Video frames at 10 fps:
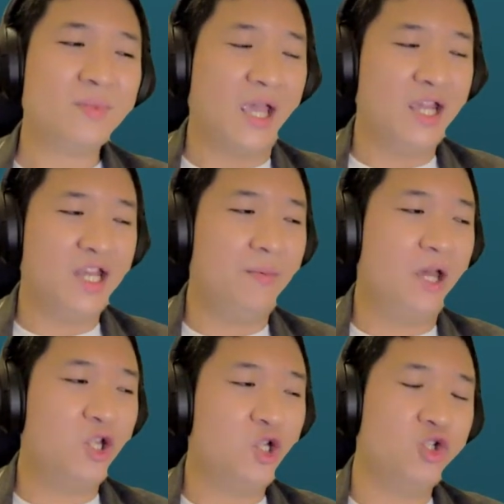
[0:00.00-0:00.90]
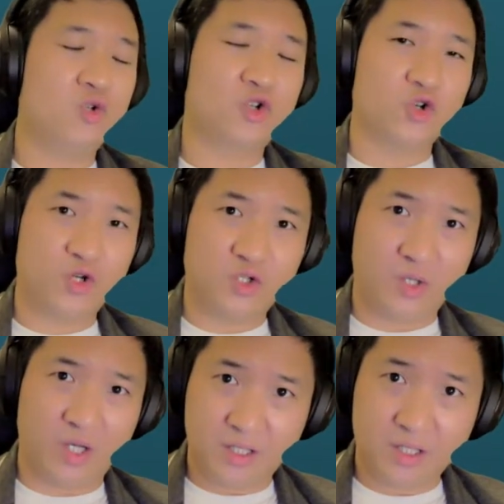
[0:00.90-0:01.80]
And imagine you're going to
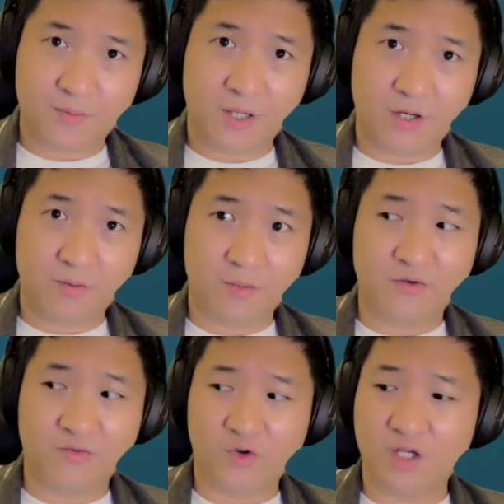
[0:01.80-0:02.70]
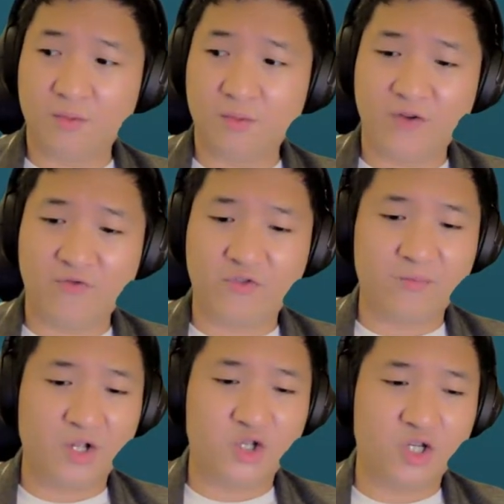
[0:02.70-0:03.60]
insert a parameter. For example, I have a
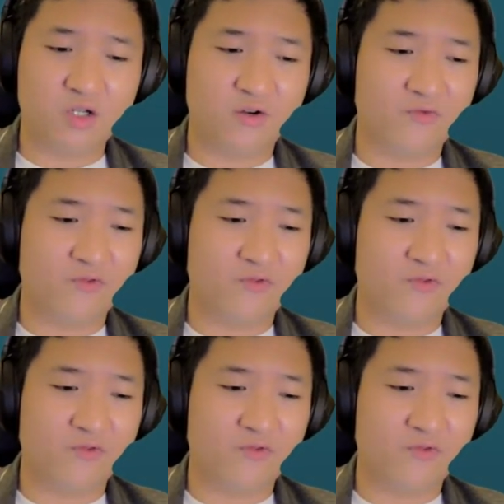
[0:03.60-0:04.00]
budget of